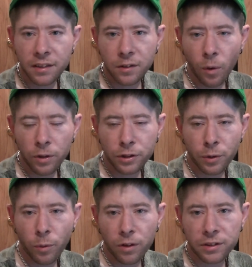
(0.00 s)
is always
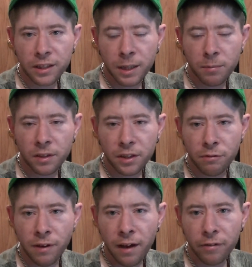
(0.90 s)
your worst enemy. You
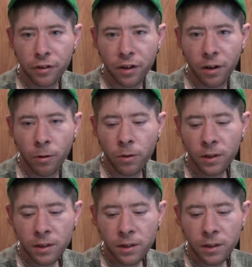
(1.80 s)
never know.